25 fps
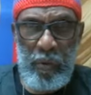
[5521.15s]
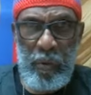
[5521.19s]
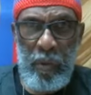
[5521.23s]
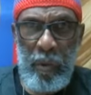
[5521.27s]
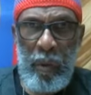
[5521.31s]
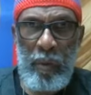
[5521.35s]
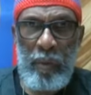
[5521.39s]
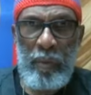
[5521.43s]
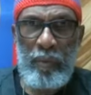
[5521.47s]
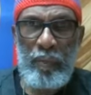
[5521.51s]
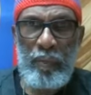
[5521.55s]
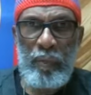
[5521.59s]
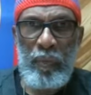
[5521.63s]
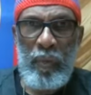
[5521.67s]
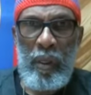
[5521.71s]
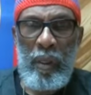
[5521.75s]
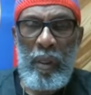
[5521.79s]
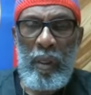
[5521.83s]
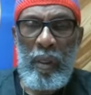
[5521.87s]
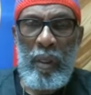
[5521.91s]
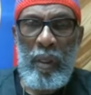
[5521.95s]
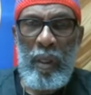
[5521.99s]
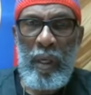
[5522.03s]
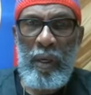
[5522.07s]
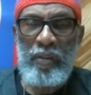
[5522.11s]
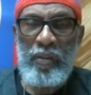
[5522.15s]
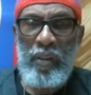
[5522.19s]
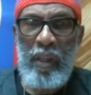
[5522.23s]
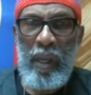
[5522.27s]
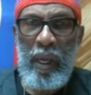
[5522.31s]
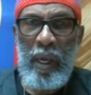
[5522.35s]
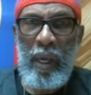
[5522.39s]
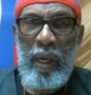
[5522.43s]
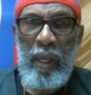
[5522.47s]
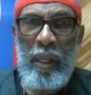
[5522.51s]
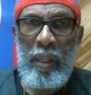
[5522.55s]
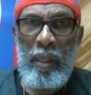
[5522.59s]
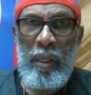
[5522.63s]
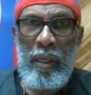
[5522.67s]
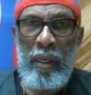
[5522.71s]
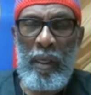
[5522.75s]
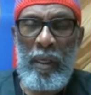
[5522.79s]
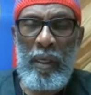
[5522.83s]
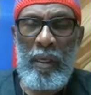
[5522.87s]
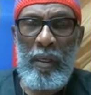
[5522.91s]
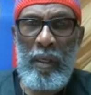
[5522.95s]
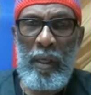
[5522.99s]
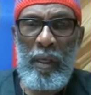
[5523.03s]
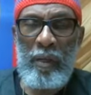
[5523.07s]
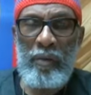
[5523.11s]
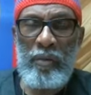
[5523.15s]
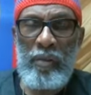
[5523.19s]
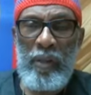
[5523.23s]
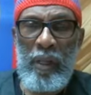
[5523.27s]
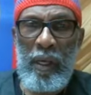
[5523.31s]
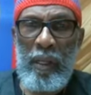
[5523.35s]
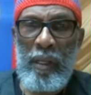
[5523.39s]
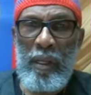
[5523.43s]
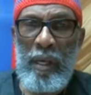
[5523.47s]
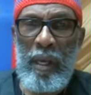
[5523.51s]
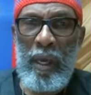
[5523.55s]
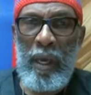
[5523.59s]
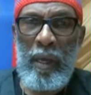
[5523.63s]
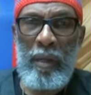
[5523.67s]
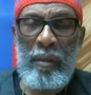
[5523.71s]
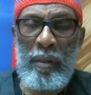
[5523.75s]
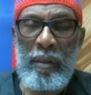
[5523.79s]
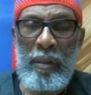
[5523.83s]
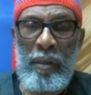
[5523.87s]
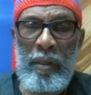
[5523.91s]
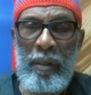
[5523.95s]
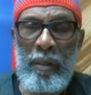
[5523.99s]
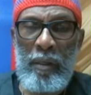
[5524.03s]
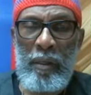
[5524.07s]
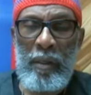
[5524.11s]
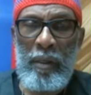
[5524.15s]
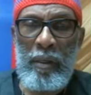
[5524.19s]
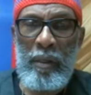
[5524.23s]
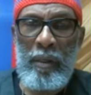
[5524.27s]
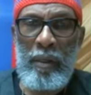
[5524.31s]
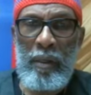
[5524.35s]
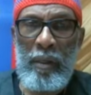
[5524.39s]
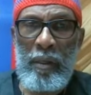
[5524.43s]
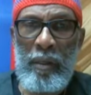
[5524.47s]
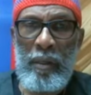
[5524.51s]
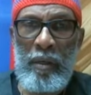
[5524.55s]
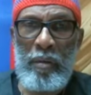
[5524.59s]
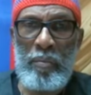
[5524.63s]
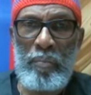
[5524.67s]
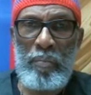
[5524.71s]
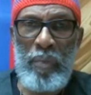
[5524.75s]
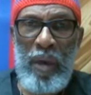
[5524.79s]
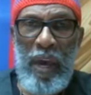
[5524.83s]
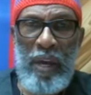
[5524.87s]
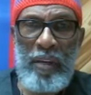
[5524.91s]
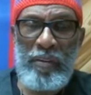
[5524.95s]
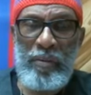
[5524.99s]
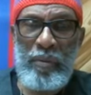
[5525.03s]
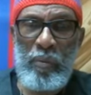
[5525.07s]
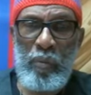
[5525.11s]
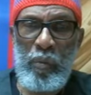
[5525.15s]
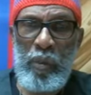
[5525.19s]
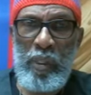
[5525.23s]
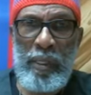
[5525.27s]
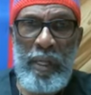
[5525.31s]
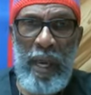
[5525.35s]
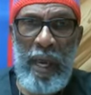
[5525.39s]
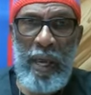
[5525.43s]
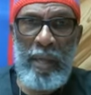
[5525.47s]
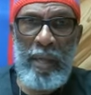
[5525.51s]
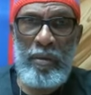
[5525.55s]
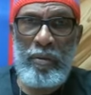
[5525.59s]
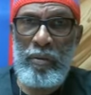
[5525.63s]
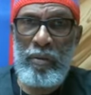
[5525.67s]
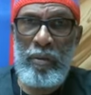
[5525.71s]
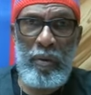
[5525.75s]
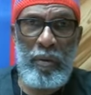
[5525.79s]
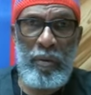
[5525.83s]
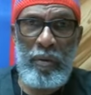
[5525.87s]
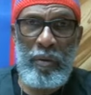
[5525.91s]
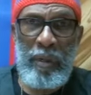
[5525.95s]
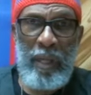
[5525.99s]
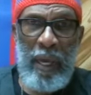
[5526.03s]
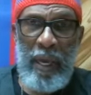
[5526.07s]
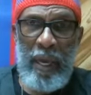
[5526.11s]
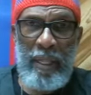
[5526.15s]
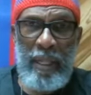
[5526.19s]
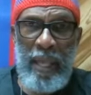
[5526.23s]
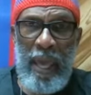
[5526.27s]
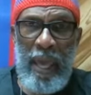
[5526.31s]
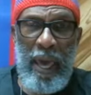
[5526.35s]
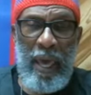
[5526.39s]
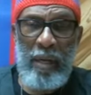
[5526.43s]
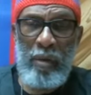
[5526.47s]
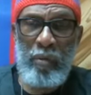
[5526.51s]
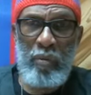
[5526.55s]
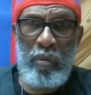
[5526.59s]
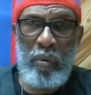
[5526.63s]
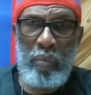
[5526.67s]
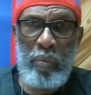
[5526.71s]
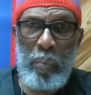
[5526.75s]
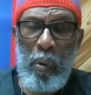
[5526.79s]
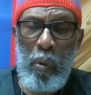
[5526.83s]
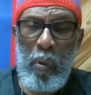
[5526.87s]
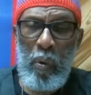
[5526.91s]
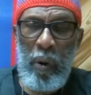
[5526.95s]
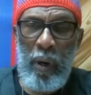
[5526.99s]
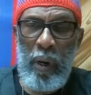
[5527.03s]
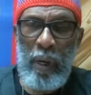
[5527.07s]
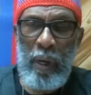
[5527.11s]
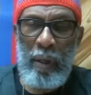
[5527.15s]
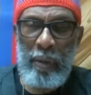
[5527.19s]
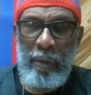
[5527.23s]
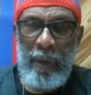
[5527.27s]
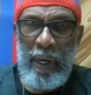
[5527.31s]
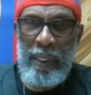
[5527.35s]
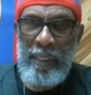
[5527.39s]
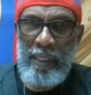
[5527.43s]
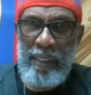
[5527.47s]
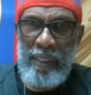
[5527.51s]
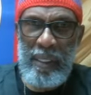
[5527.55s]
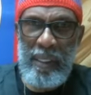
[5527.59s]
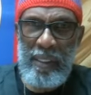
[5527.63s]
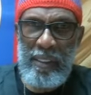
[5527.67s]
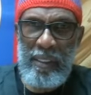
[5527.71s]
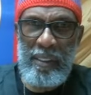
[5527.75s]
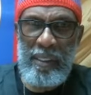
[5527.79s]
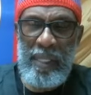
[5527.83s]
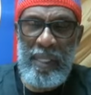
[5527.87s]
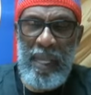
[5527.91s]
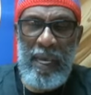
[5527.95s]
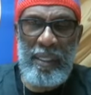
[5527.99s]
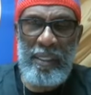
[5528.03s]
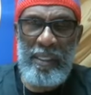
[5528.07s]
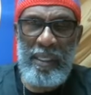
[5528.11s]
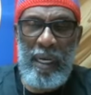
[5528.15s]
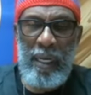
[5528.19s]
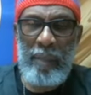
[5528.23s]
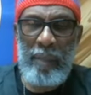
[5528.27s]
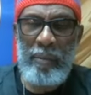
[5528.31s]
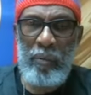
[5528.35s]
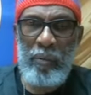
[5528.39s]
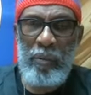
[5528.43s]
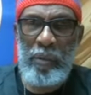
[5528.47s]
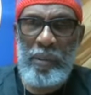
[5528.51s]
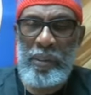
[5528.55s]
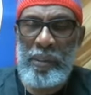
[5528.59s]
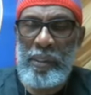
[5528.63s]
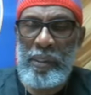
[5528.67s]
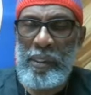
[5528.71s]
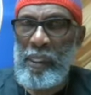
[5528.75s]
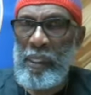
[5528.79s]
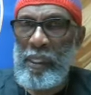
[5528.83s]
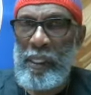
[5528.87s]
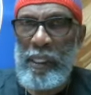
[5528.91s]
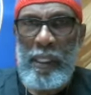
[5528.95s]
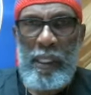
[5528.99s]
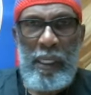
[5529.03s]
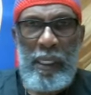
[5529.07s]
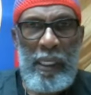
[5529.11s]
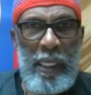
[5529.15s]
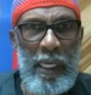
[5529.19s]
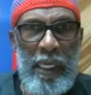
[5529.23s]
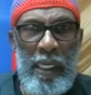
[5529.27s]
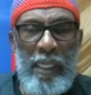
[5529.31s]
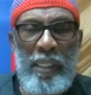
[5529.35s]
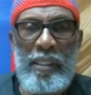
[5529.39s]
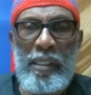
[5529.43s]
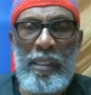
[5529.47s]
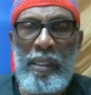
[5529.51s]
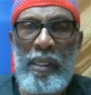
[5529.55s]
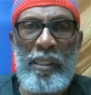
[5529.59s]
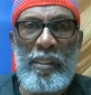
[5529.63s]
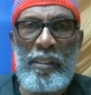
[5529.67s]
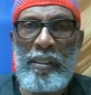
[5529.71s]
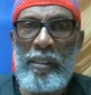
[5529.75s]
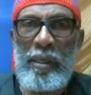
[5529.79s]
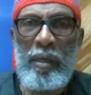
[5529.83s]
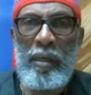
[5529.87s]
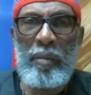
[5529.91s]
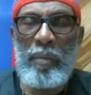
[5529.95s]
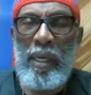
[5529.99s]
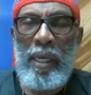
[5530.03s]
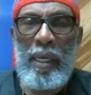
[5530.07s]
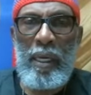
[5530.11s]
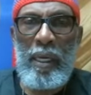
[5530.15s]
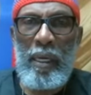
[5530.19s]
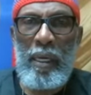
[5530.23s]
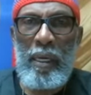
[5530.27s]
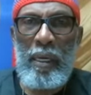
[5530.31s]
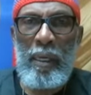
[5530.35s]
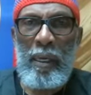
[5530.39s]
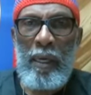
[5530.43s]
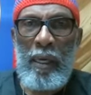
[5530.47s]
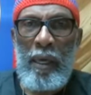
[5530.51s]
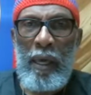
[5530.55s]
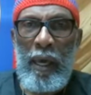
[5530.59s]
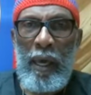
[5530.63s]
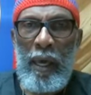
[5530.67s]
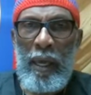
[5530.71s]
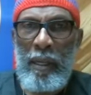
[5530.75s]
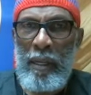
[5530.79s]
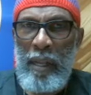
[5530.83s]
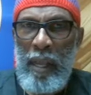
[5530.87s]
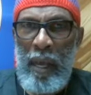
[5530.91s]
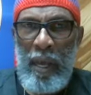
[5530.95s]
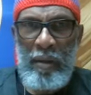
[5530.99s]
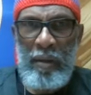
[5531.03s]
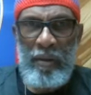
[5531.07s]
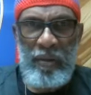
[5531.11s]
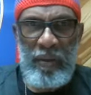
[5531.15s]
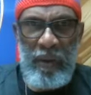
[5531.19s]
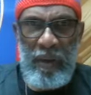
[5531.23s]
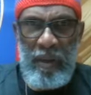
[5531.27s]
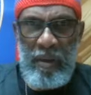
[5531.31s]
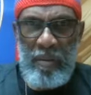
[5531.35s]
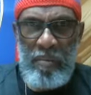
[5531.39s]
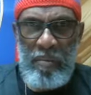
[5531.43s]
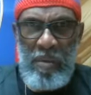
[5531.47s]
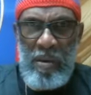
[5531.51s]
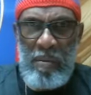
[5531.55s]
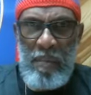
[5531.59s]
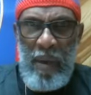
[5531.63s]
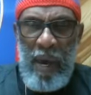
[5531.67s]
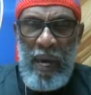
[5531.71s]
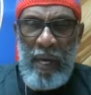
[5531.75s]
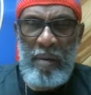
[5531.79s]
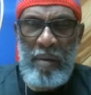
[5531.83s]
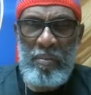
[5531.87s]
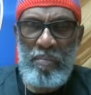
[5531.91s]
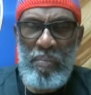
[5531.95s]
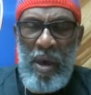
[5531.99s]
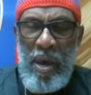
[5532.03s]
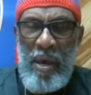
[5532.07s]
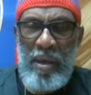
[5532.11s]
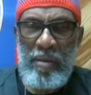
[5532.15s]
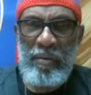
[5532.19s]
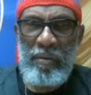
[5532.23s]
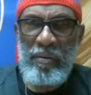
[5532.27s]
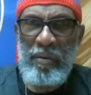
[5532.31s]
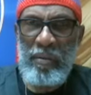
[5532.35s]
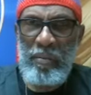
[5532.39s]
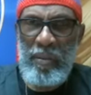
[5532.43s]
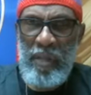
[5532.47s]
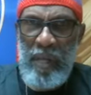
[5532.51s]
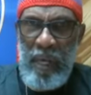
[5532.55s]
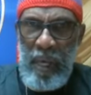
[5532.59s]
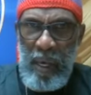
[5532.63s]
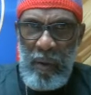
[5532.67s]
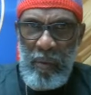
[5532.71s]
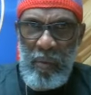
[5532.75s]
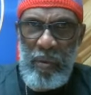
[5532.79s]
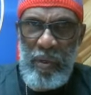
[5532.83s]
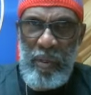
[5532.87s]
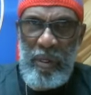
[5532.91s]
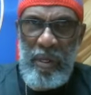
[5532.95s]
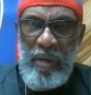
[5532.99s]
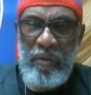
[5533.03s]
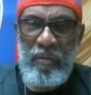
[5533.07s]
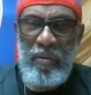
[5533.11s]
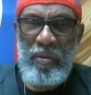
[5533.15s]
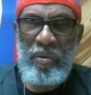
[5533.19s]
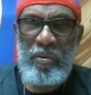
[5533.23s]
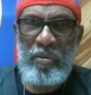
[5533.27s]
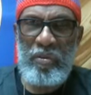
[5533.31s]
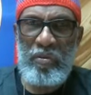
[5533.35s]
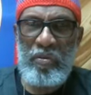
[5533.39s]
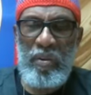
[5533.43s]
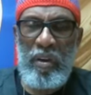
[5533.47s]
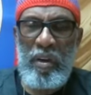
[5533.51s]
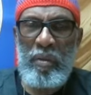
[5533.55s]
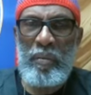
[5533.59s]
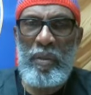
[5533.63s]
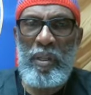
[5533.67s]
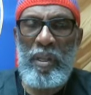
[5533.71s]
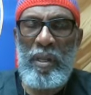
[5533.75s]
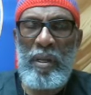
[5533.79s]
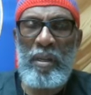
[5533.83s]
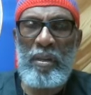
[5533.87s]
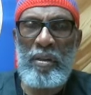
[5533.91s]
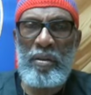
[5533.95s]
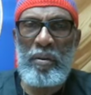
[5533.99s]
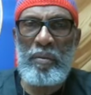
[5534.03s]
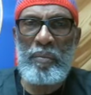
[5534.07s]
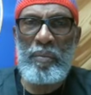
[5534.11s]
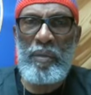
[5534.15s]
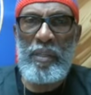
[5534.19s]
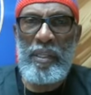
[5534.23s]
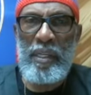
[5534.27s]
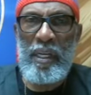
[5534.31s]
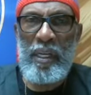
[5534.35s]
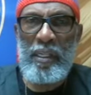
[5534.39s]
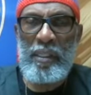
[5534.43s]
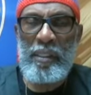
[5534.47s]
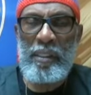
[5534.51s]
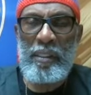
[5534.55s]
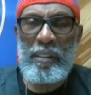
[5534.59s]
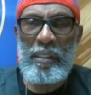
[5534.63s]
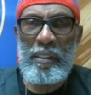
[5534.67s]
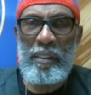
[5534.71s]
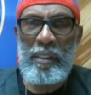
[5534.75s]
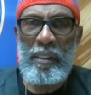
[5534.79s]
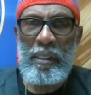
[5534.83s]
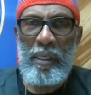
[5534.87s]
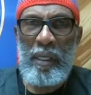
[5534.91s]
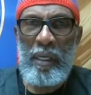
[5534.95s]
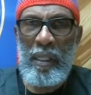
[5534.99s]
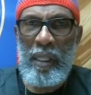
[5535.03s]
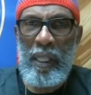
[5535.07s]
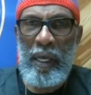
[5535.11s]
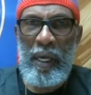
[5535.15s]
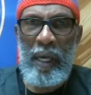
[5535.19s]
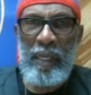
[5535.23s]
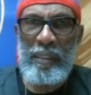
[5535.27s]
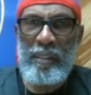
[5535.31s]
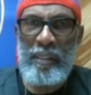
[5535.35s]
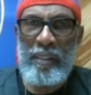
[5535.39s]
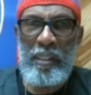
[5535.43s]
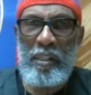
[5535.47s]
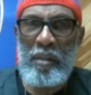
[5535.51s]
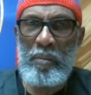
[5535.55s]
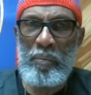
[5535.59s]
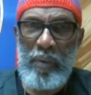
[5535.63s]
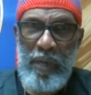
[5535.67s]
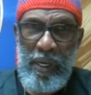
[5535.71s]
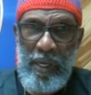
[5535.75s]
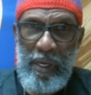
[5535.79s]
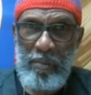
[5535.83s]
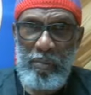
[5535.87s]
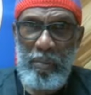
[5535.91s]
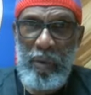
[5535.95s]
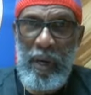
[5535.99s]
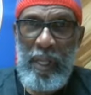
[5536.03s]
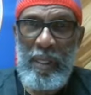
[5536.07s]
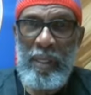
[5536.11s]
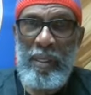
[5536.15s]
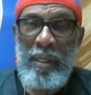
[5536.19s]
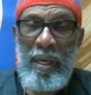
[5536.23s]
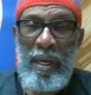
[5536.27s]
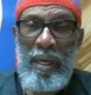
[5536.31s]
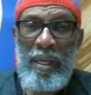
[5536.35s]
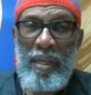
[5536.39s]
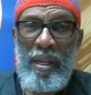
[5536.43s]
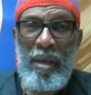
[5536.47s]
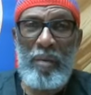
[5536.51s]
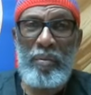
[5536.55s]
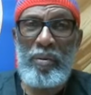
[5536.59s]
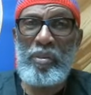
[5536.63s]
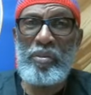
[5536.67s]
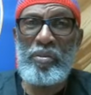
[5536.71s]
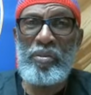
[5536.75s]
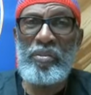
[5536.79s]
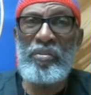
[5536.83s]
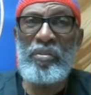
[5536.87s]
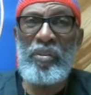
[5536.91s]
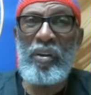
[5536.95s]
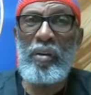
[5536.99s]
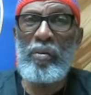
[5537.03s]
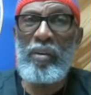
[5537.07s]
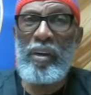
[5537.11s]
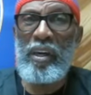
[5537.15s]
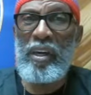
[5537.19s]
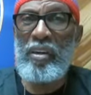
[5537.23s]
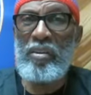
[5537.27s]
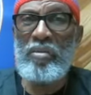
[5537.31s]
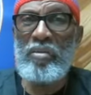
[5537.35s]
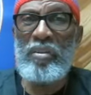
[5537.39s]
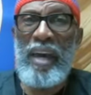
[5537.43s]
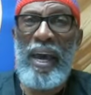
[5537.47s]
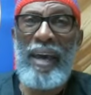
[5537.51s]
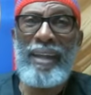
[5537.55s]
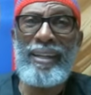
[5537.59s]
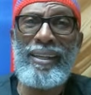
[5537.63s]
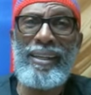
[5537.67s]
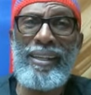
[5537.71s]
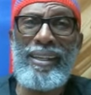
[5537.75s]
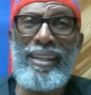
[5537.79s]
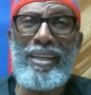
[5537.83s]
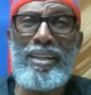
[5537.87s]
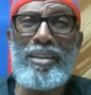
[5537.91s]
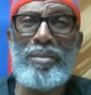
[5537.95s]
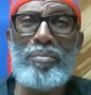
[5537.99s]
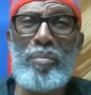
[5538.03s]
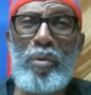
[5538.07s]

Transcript: you know, you understand? You understand? He had a, a, a, compassion with Daniel. You know, they, they had a rapport, right? Tells us that in chapter 1. He, he took him in. And Daniel said, give me my companion some time. We'll give you the dream and the interpretation. And like I said in the past, probably Nebuchadnezzar said, okay, you got till in the